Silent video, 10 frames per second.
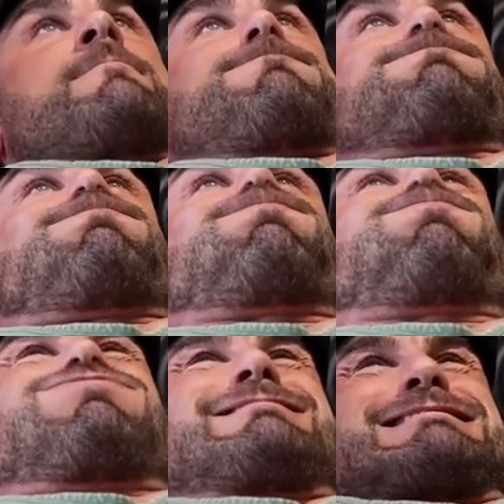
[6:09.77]
as a
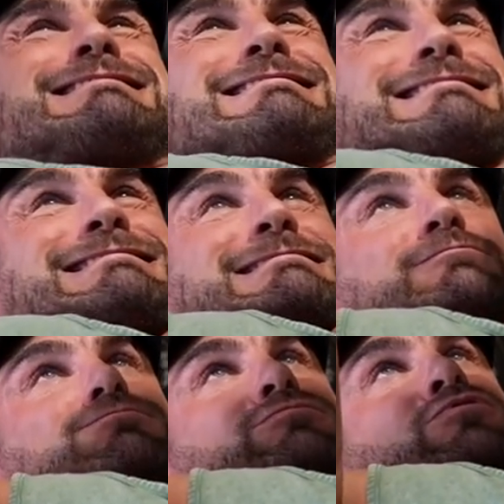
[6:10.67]
junior, and he just
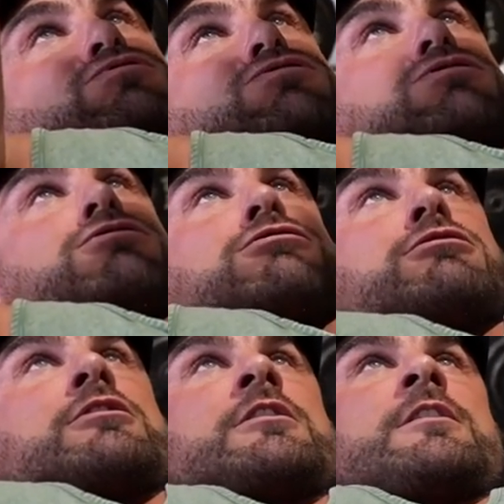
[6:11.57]
works around it. But
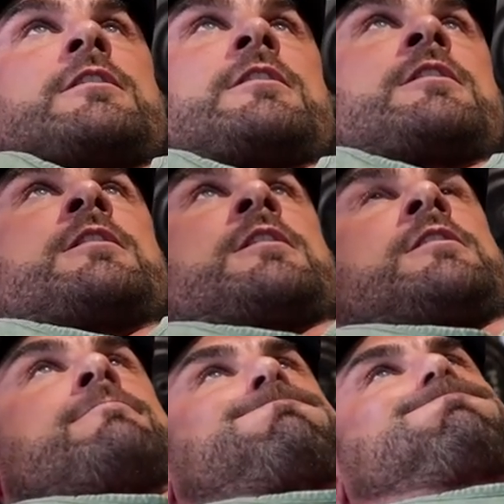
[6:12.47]
again, he's